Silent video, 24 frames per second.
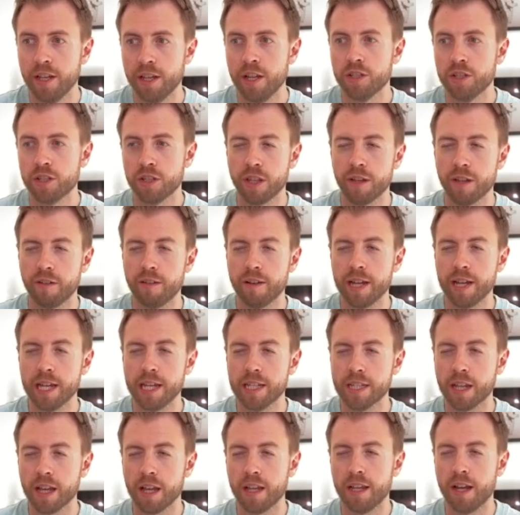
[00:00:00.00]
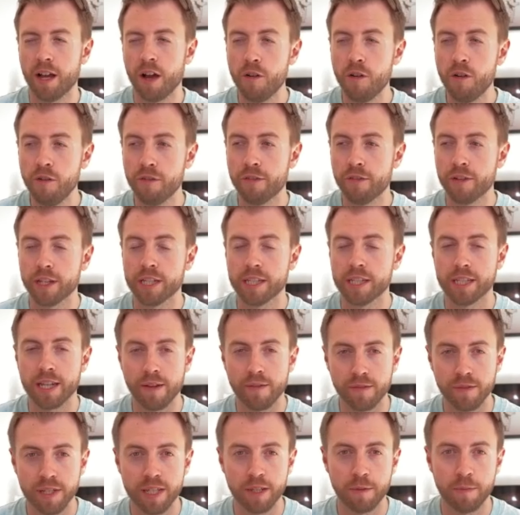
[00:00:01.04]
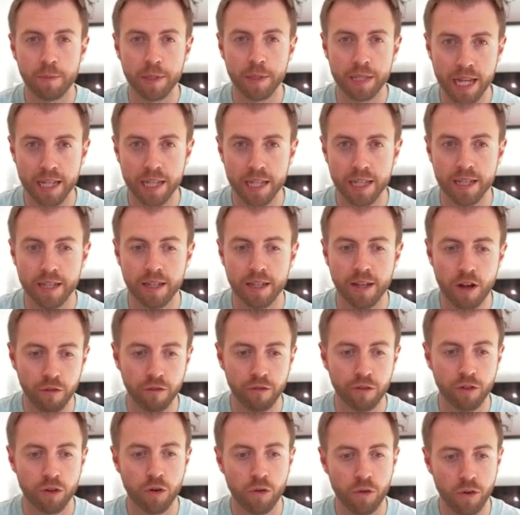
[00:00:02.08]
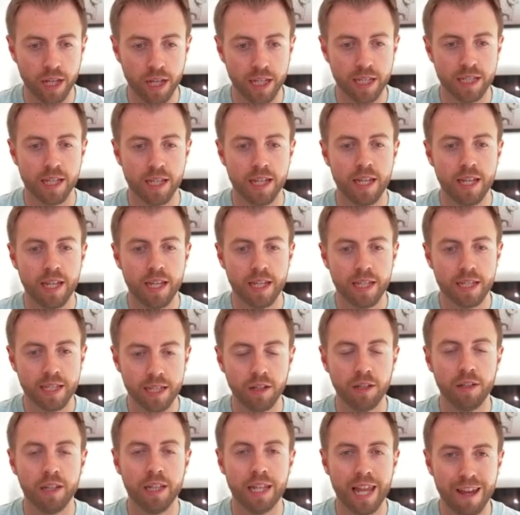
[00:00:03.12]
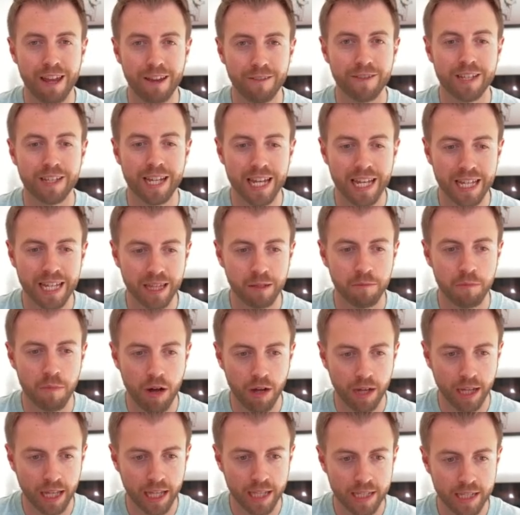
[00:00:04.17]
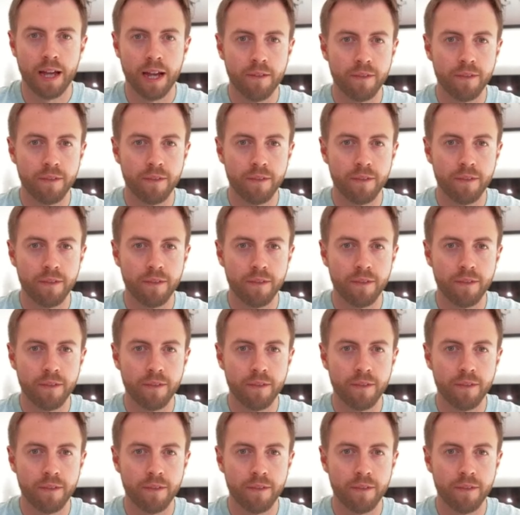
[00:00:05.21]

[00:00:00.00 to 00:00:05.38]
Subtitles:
So there is over 70% of coins still left to hit the market.